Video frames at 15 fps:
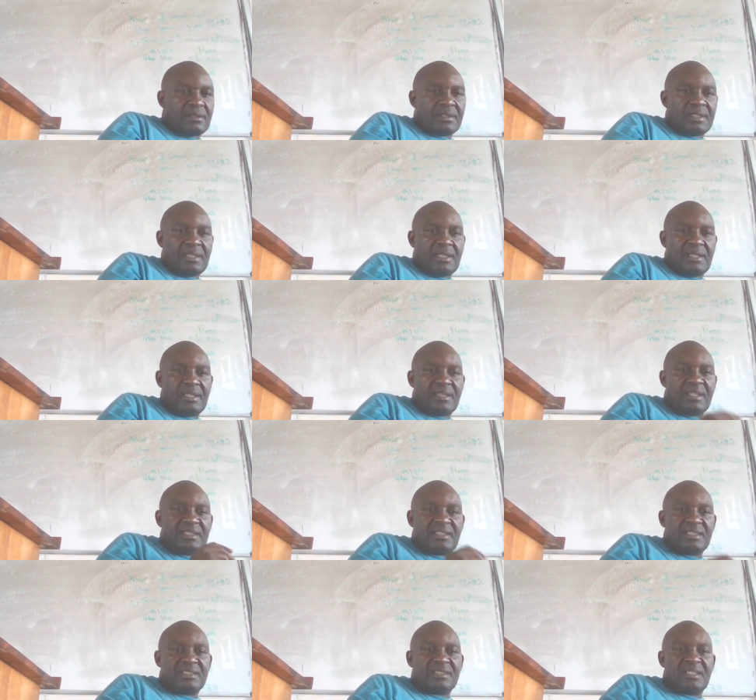Okay,
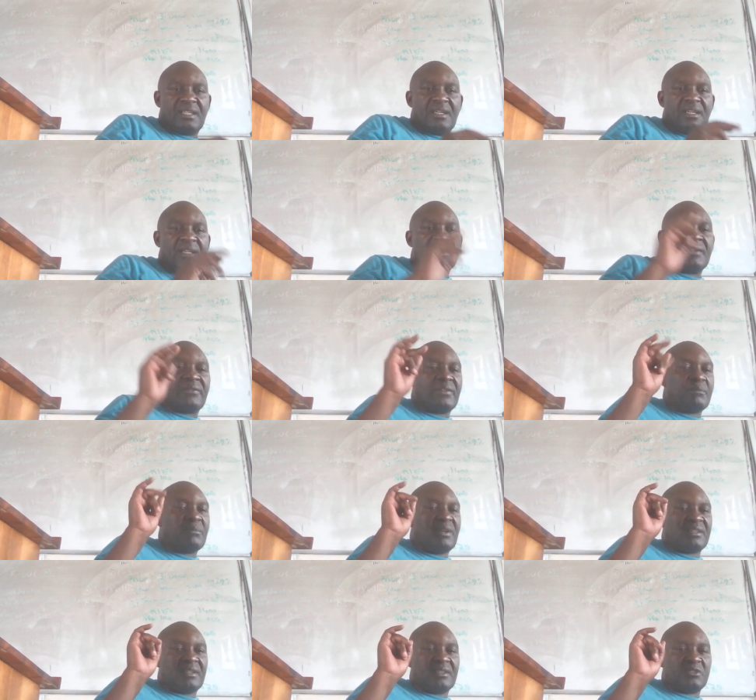that is a different
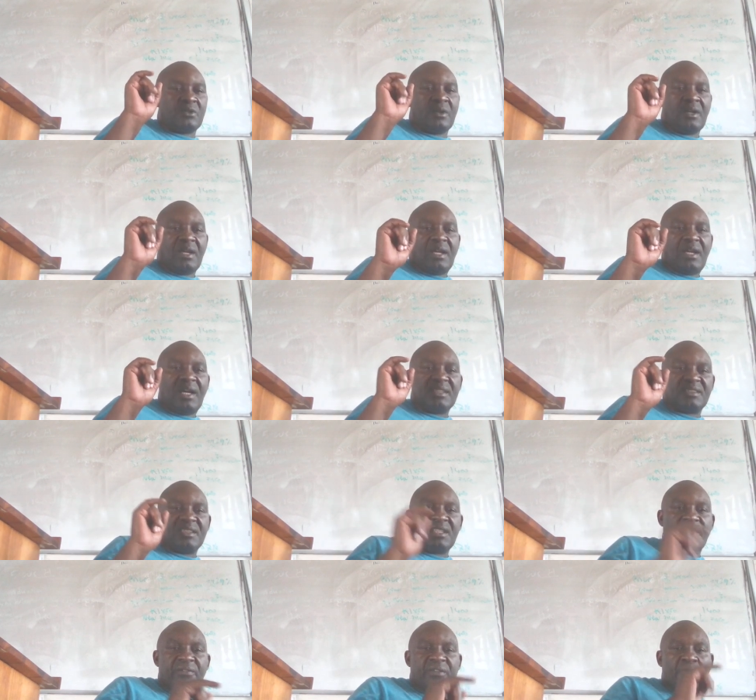matter. So, as
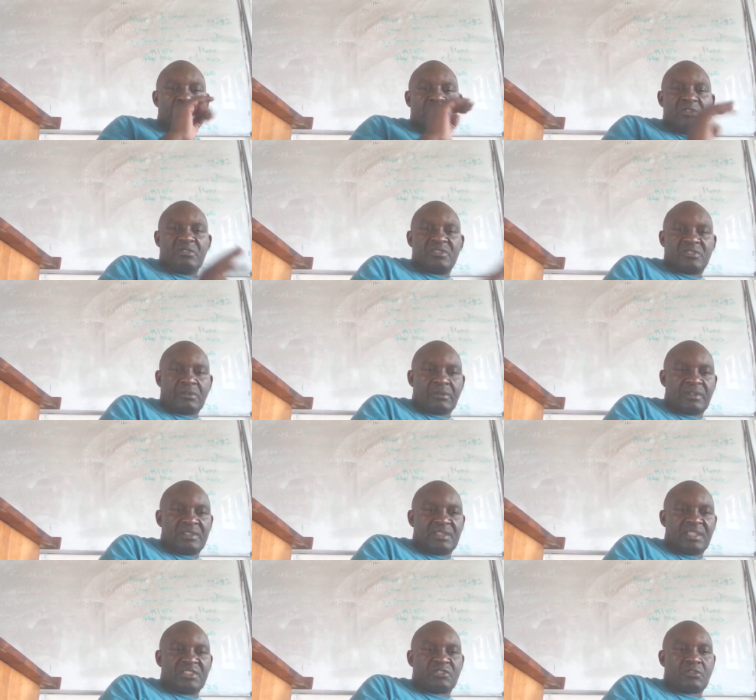in every good news
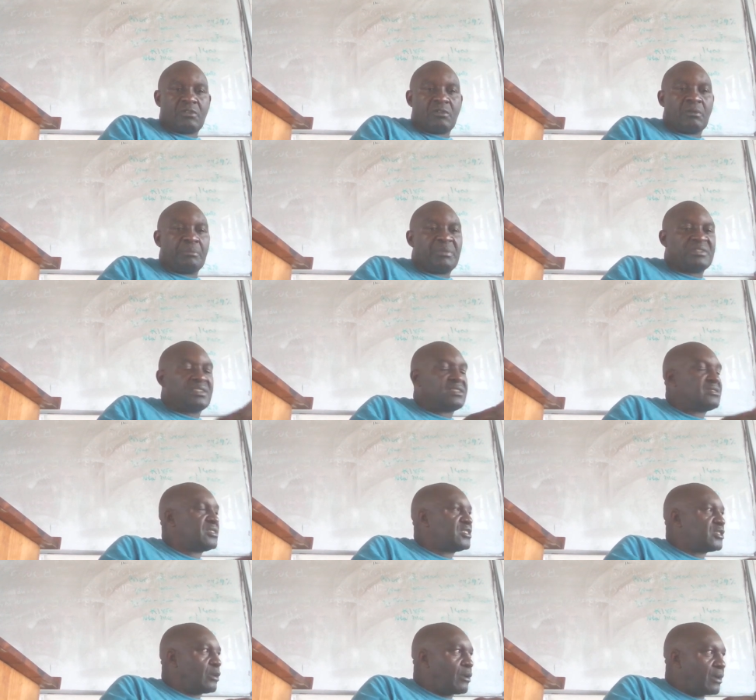story, a strong
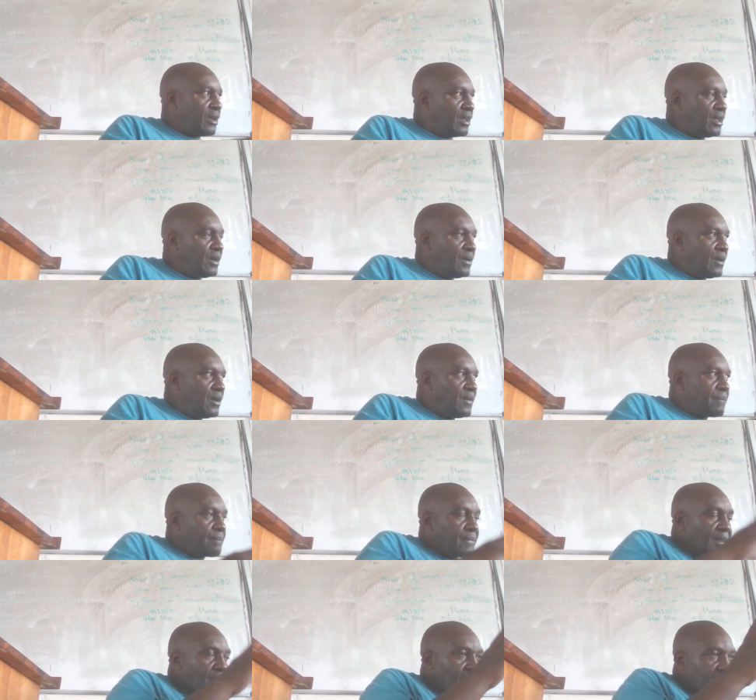business story
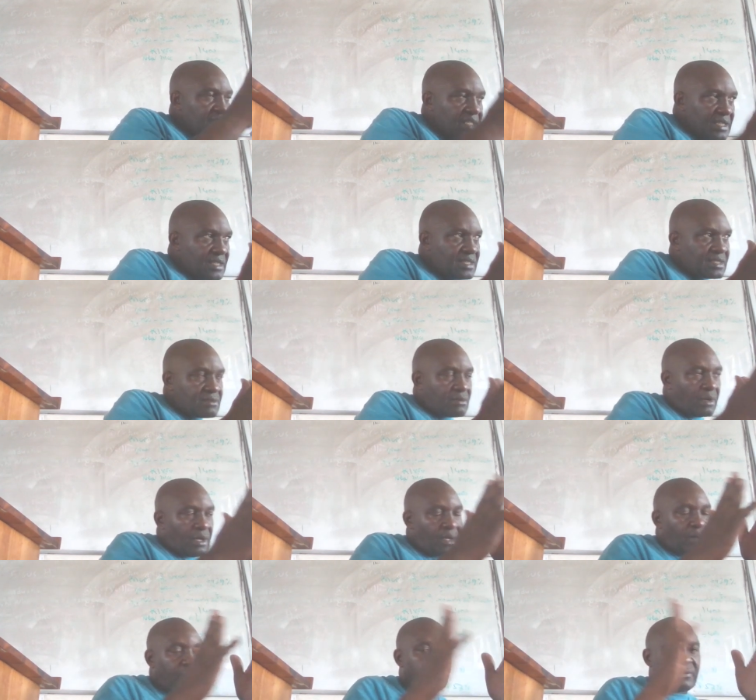needs to
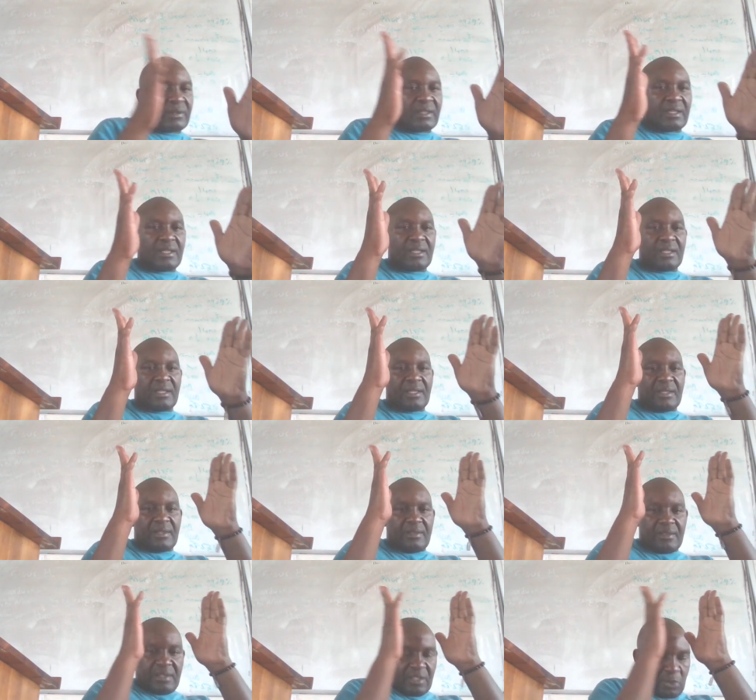have
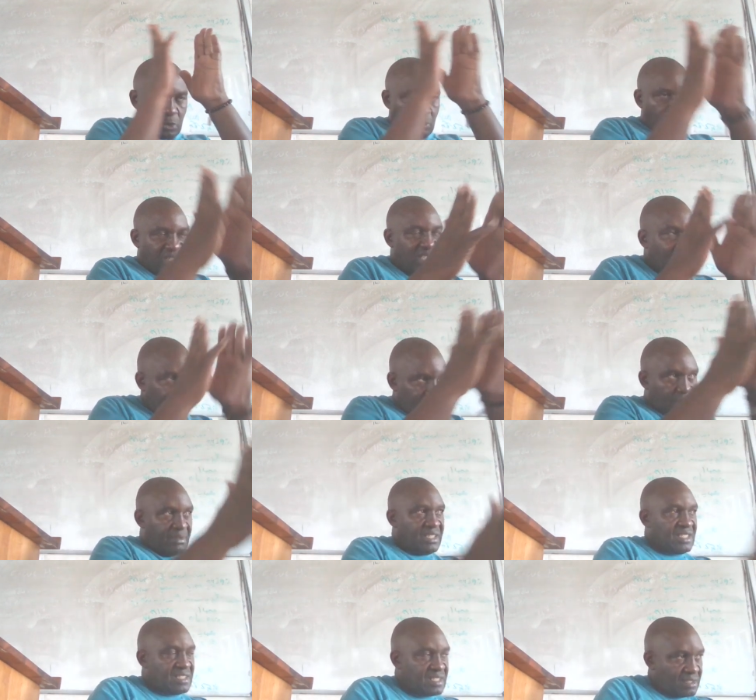the human
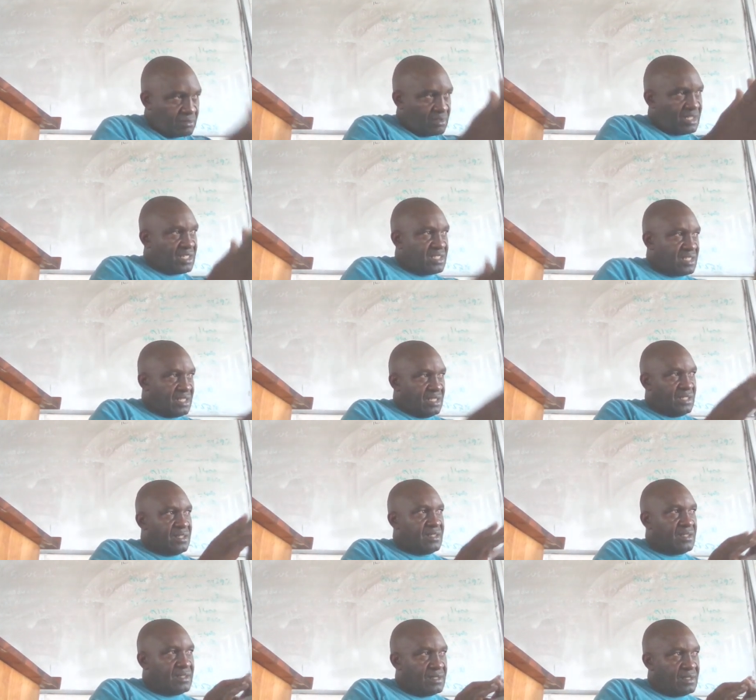element to
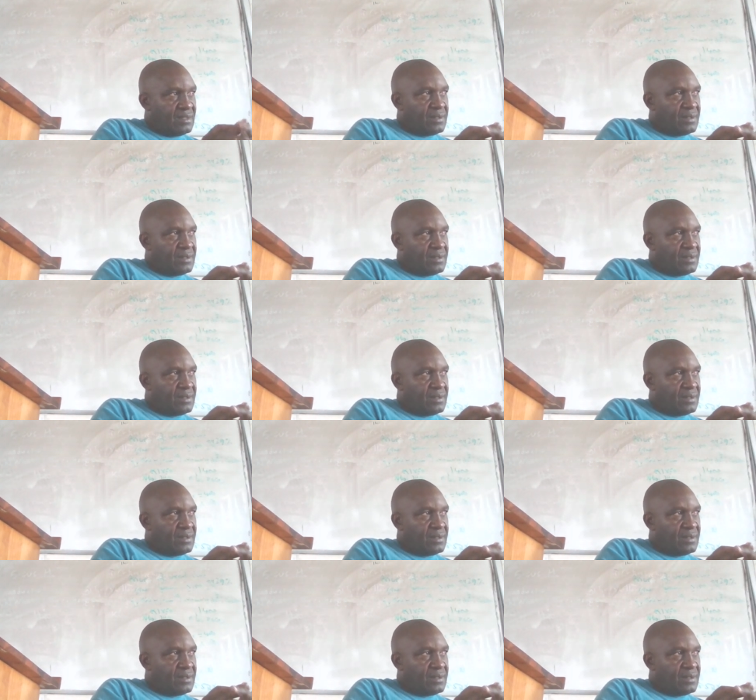it.